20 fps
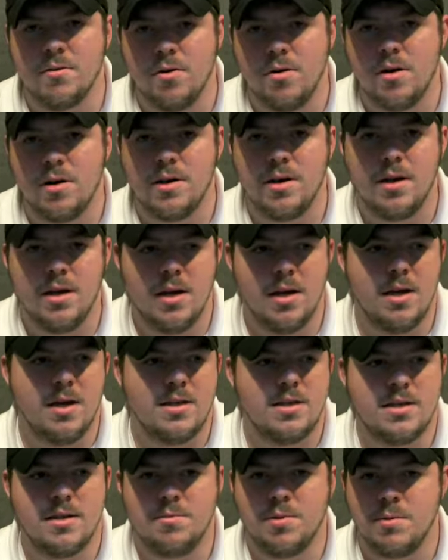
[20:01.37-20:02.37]
on,
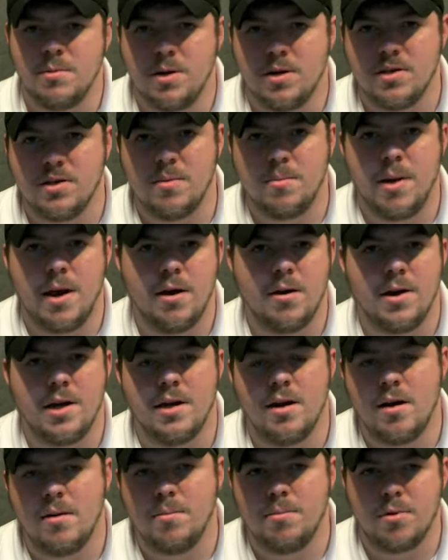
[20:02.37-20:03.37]
simply because I'm pairing
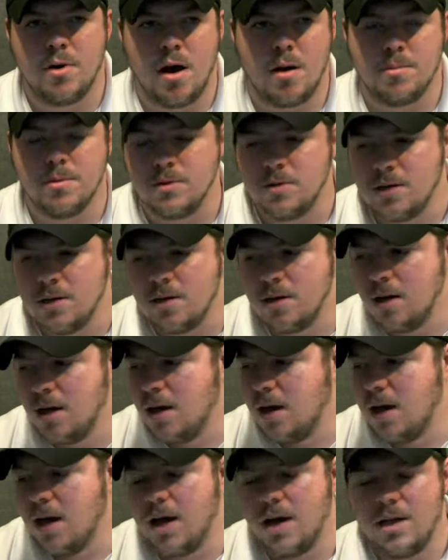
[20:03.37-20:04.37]
it up properly.
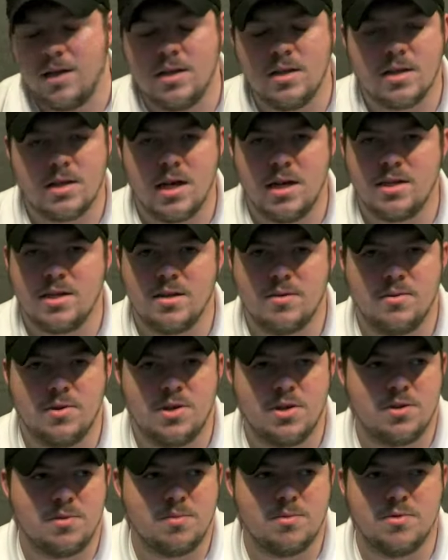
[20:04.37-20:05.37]
Uh, in this case, I was
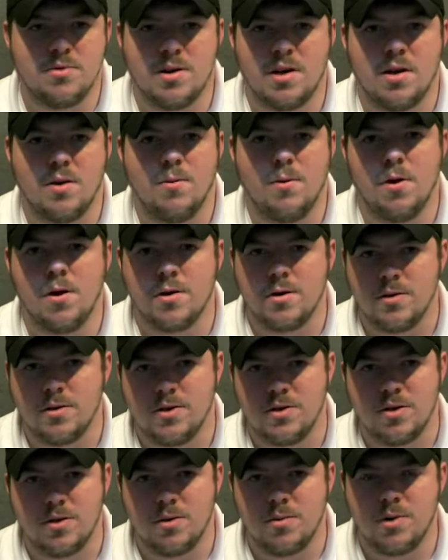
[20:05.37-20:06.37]
just drinking water,
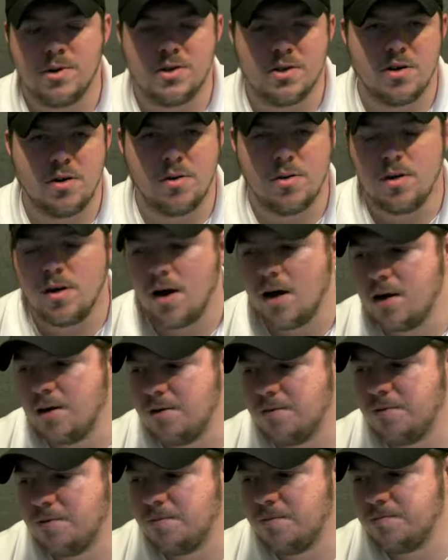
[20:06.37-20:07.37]
so there wasn't a whole lot
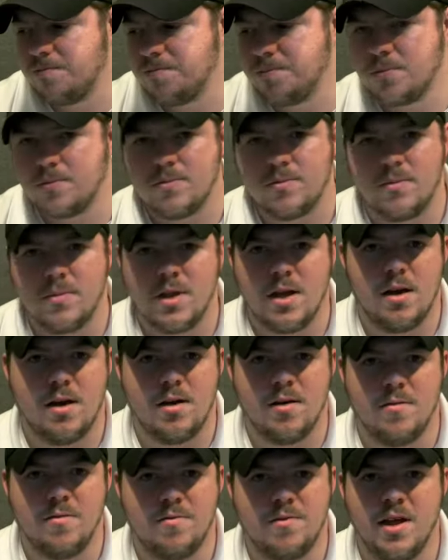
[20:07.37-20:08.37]
of
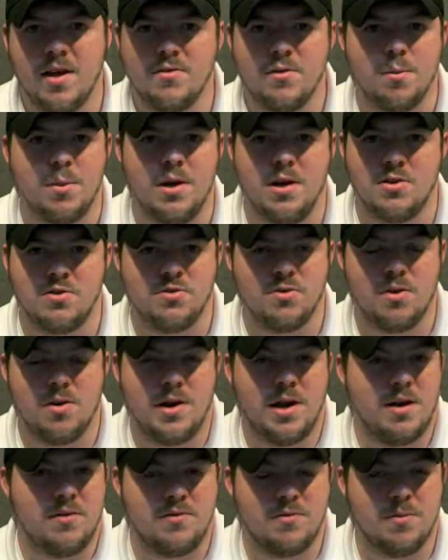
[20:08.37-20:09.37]
uh, flavor being
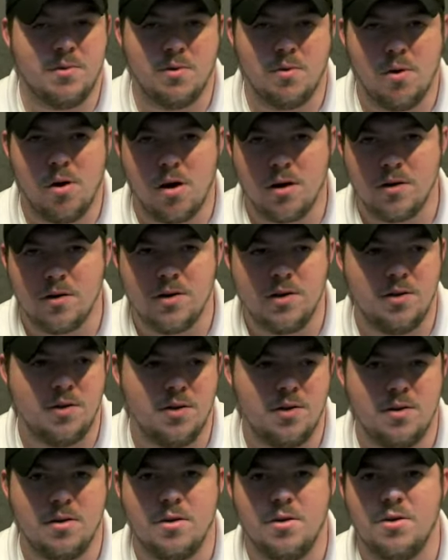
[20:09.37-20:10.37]
drawn out from the water. You,
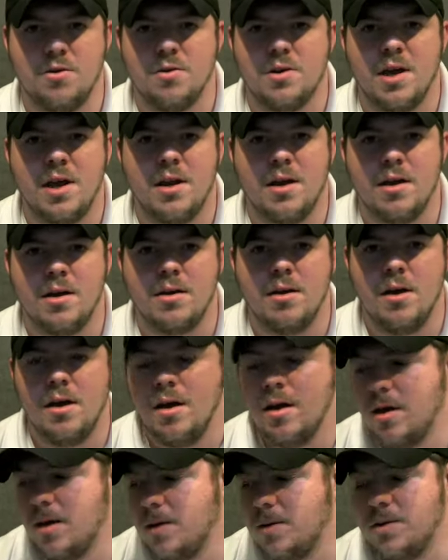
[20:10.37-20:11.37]
you, know, you're getting
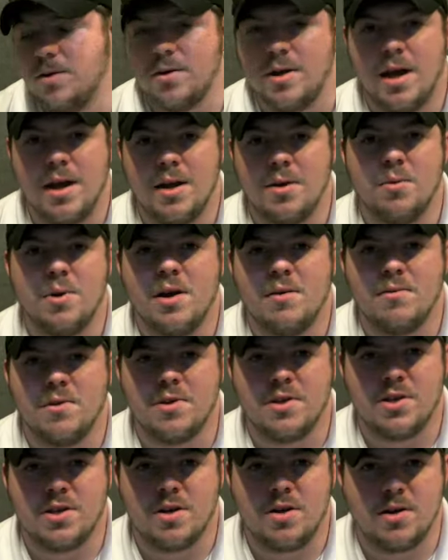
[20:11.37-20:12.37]
you're getting whatever
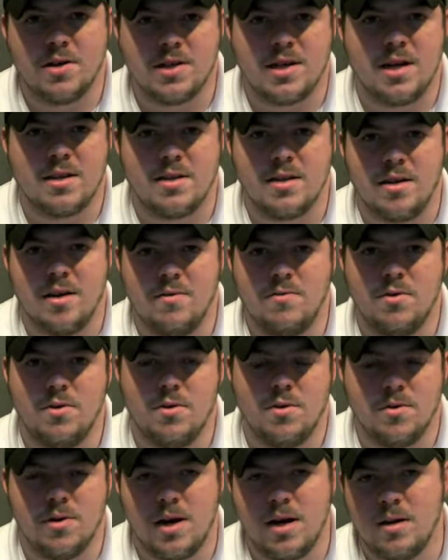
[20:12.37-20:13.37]
the cigar's got to give you.
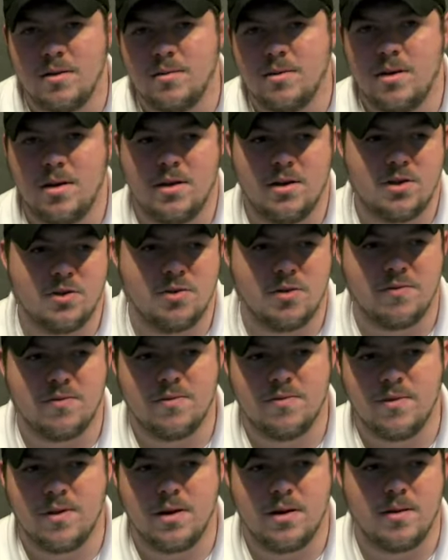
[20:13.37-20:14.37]
You're not sort
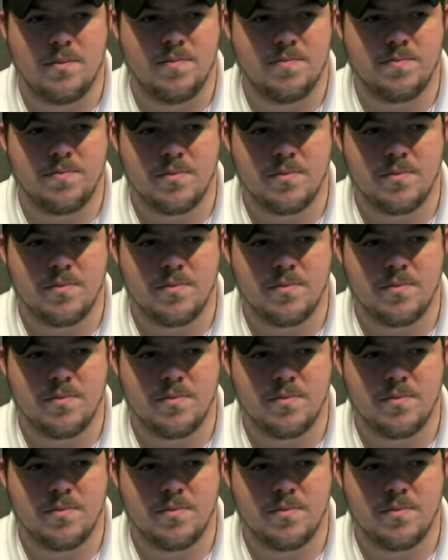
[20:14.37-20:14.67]
of uh,